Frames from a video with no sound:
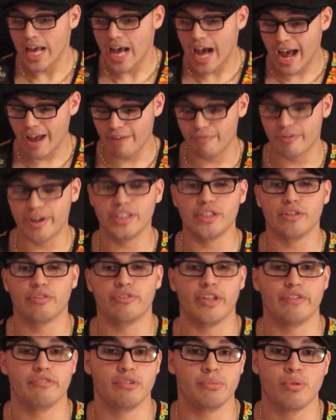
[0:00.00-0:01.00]
I read their
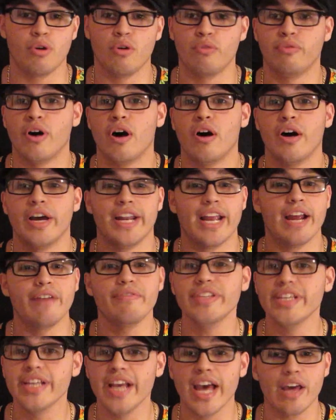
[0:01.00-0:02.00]
flavoring profile and
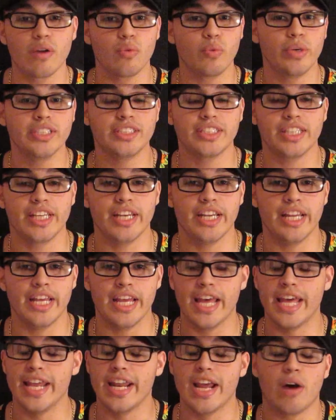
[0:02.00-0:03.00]
everything had whiskey in
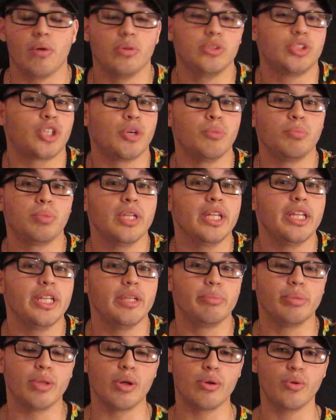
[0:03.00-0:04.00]
it, and I was
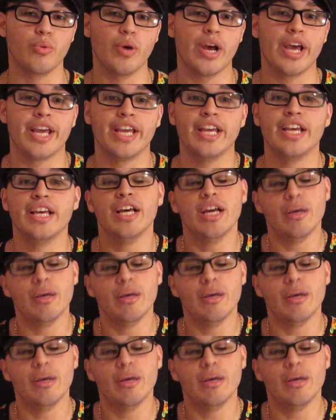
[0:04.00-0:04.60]
completely blown away.